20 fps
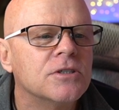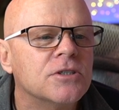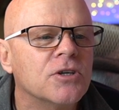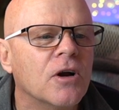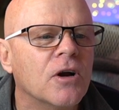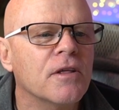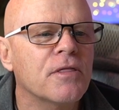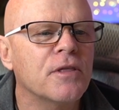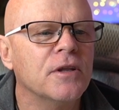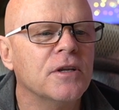
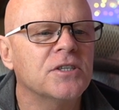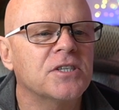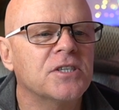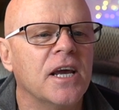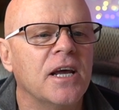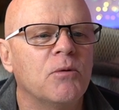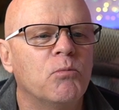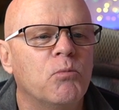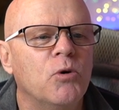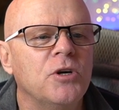Jonathan
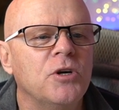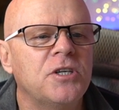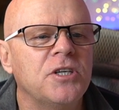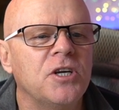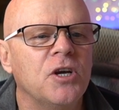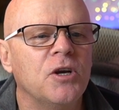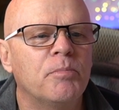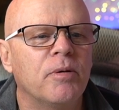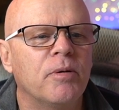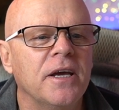said,
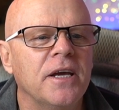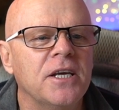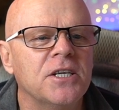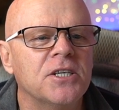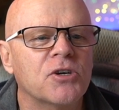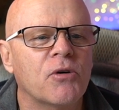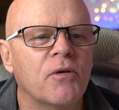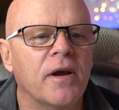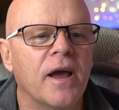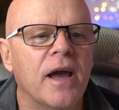Would you
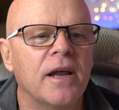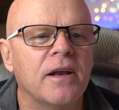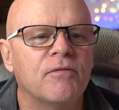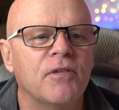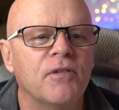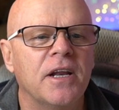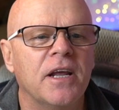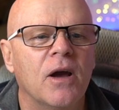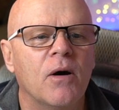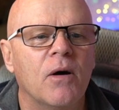please create
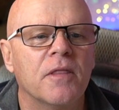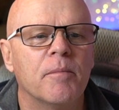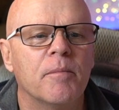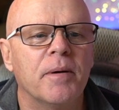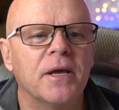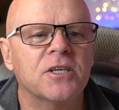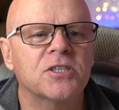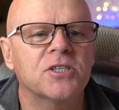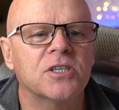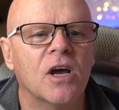video on the
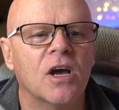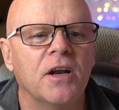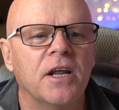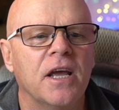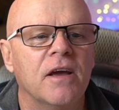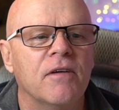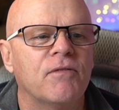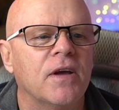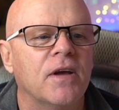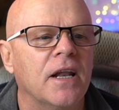best
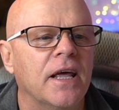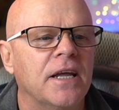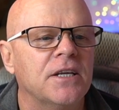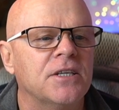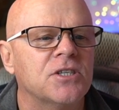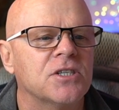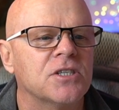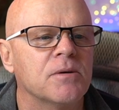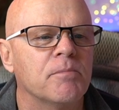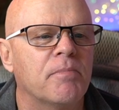Sony FE
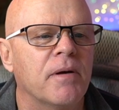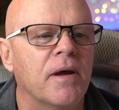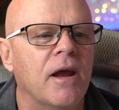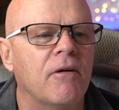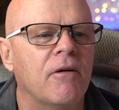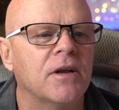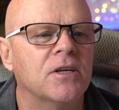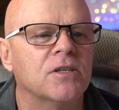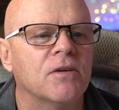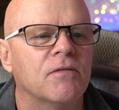lenses and
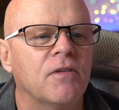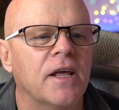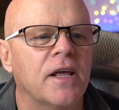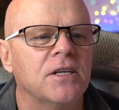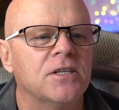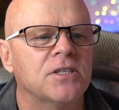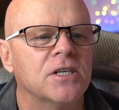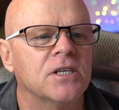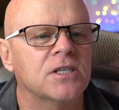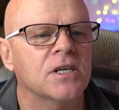pairings of
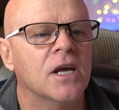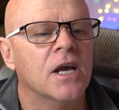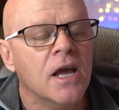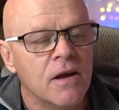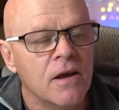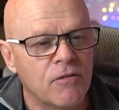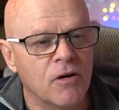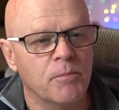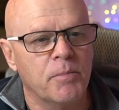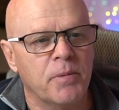lenses
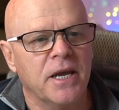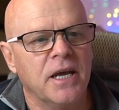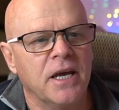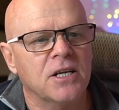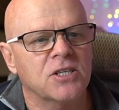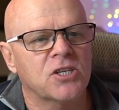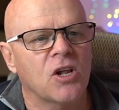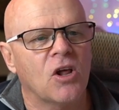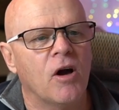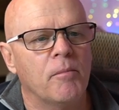for
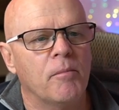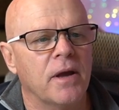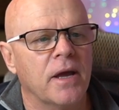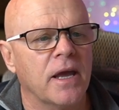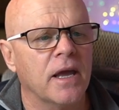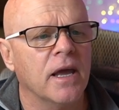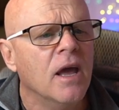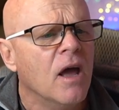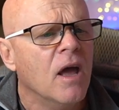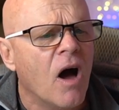beginners like
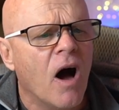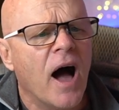me?